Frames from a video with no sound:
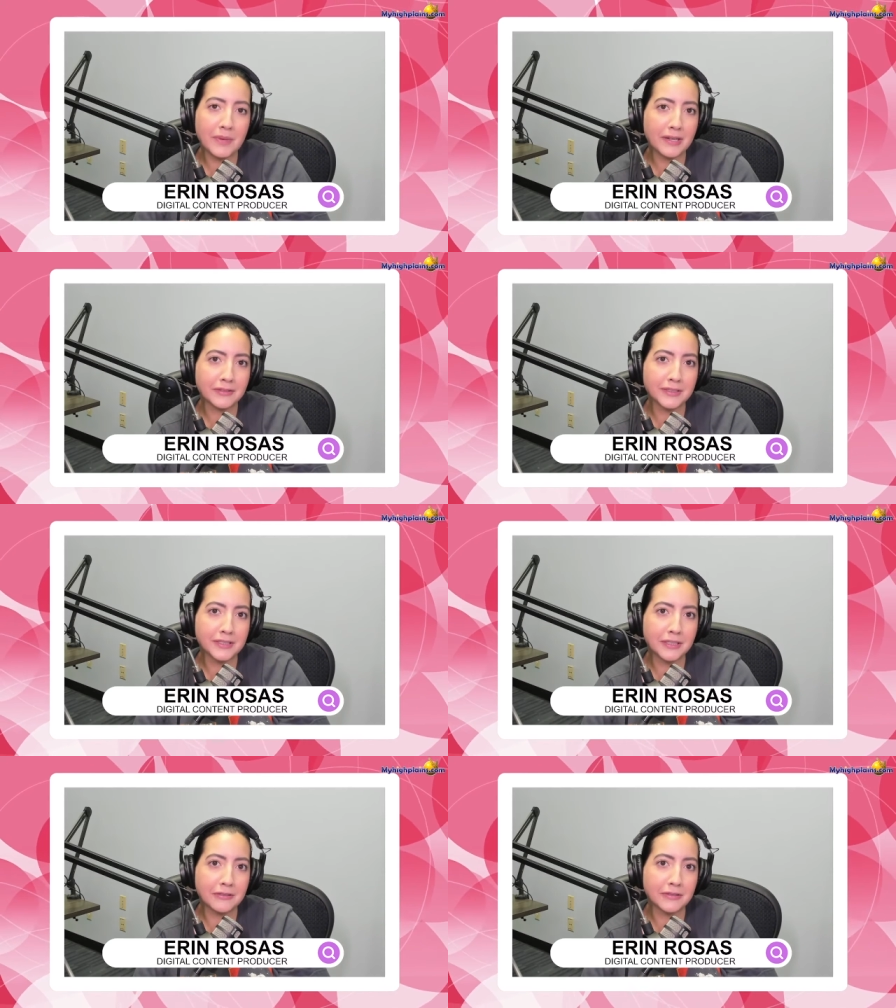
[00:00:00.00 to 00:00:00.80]

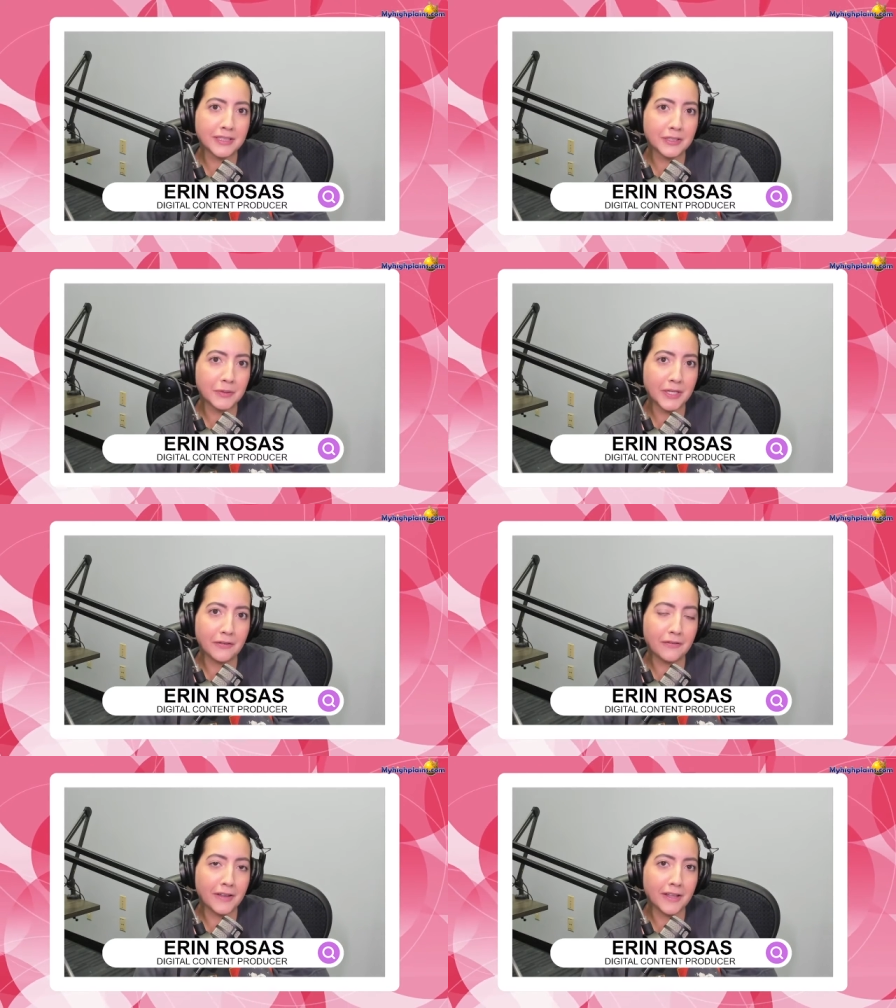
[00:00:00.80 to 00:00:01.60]
milestone
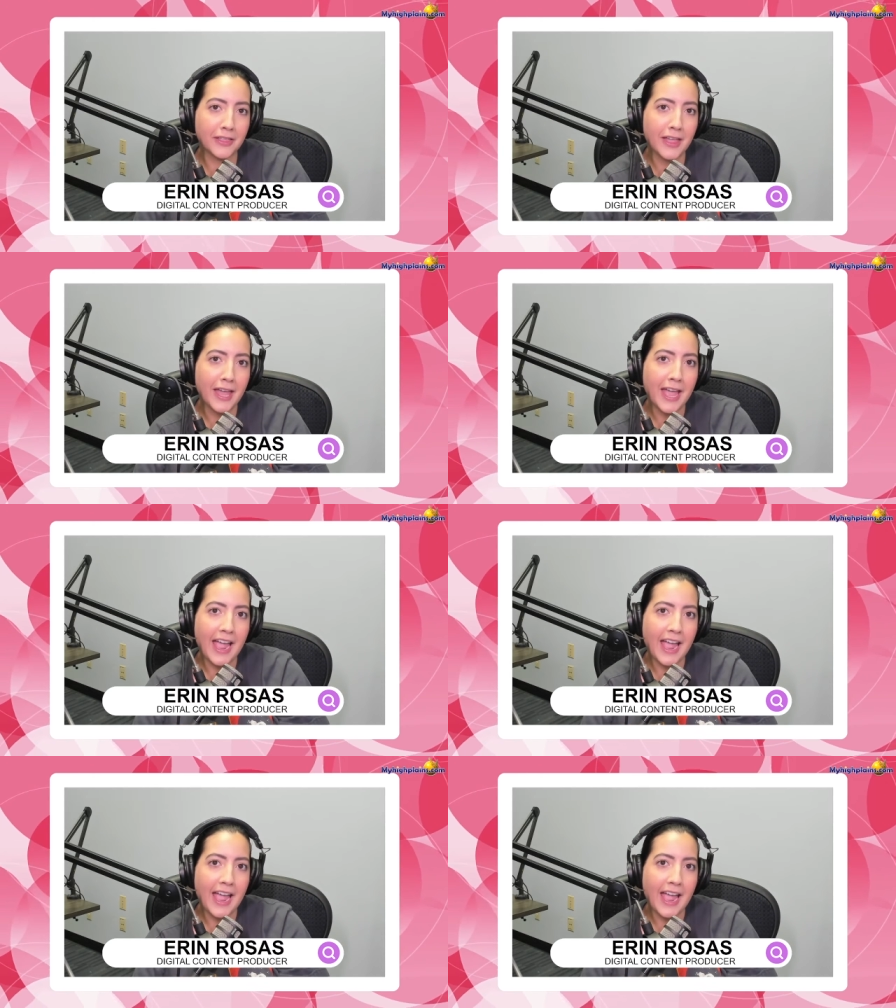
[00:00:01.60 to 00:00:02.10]
25th,